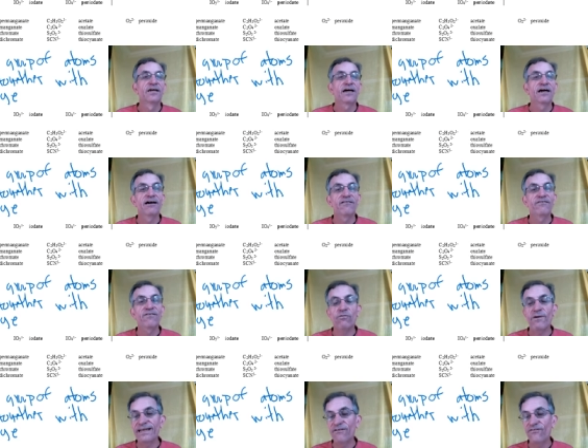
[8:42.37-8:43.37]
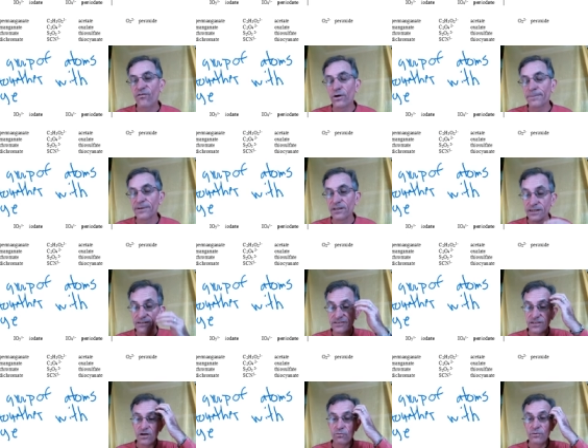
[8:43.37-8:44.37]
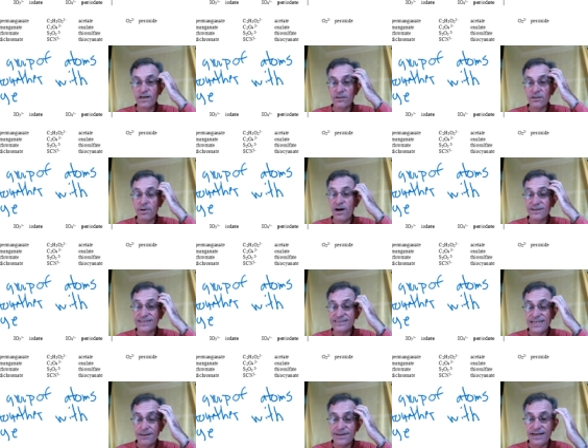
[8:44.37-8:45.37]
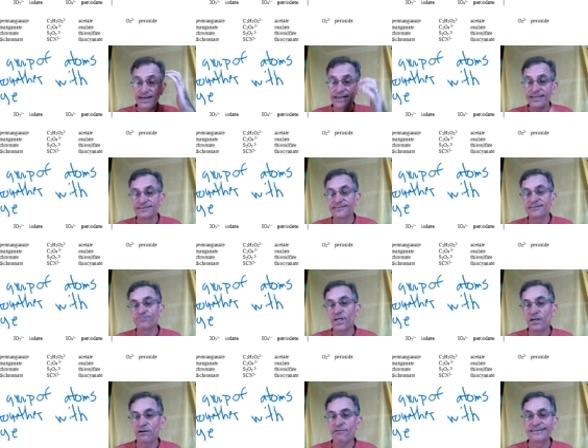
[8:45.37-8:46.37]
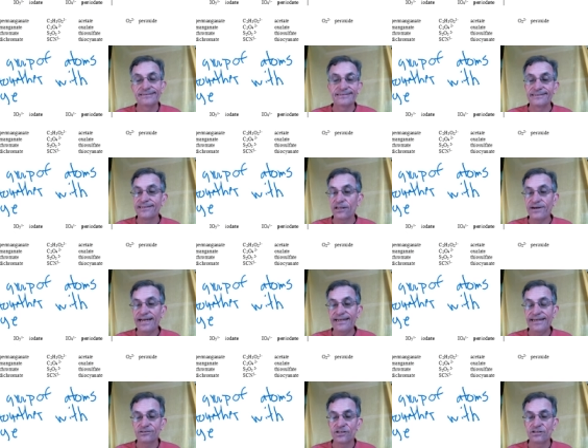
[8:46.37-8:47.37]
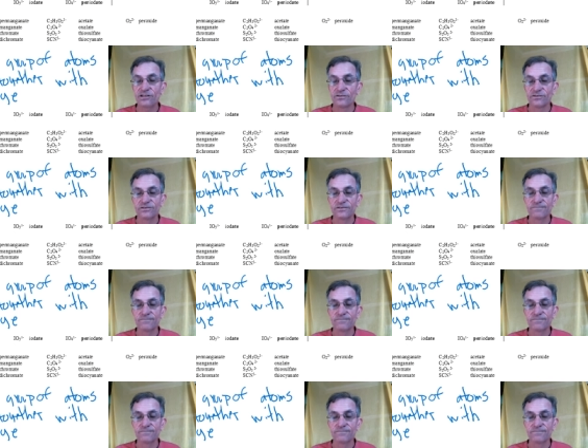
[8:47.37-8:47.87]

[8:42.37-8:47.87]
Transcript: of writing formulas with polyatomic ions. All right, just another handout to use.